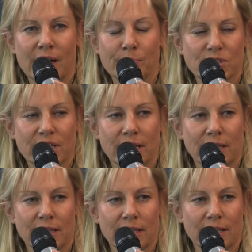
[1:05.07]

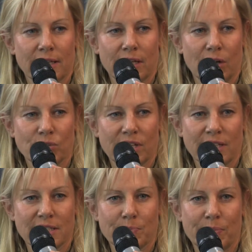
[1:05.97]
upscale uh, hotels.